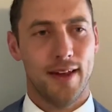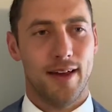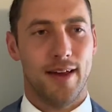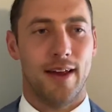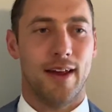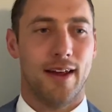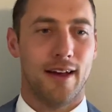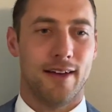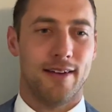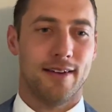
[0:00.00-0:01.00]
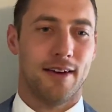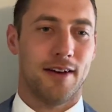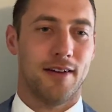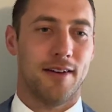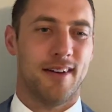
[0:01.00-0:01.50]
And
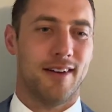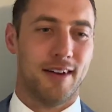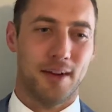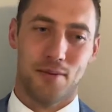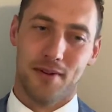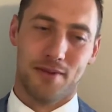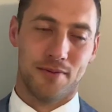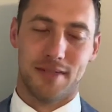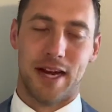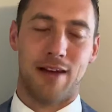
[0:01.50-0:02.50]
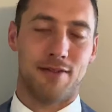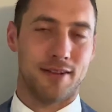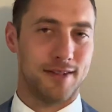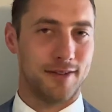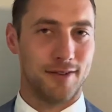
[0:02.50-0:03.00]
again, we'll dive
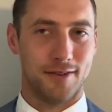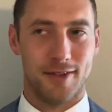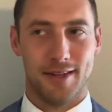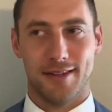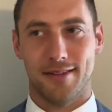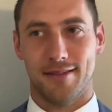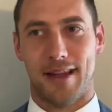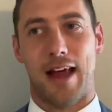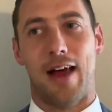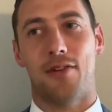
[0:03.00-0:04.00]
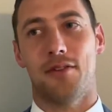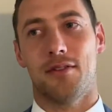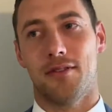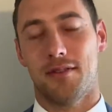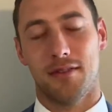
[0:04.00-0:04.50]
into how
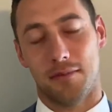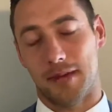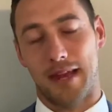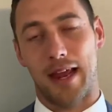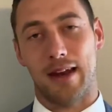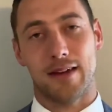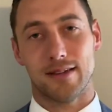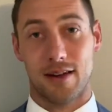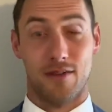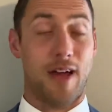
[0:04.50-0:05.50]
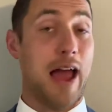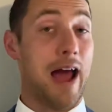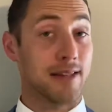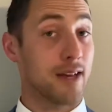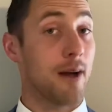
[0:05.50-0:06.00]
the mechanics of a
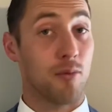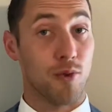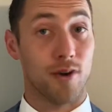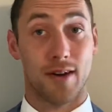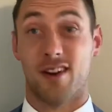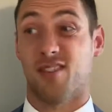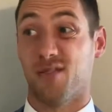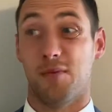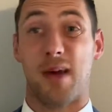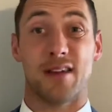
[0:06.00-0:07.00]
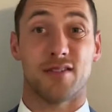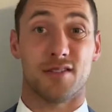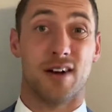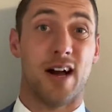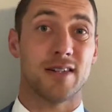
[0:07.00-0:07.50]
HAZOP work in our full master
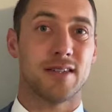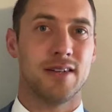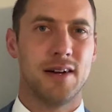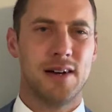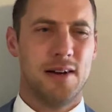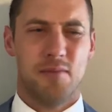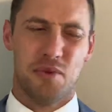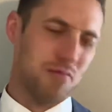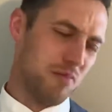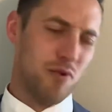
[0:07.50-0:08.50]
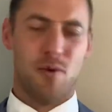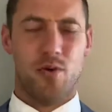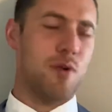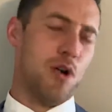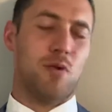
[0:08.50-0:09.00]
class. But
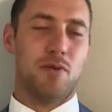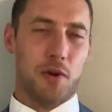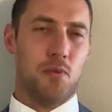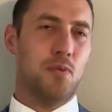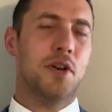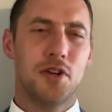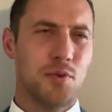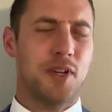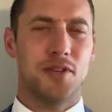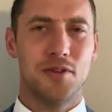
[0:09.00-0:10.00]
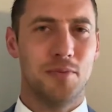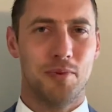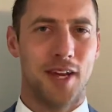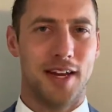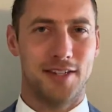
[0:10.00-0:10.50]
whoa, like, when do we do
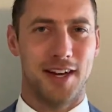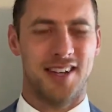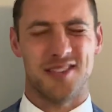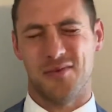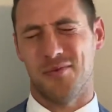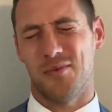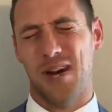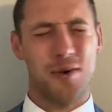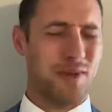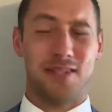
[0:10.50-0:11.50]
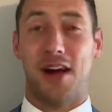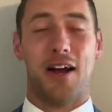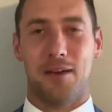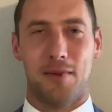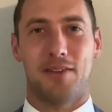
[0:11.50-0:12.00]
PHAs and why are we
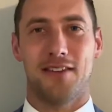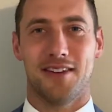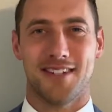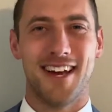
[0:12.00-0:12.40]
talking about this?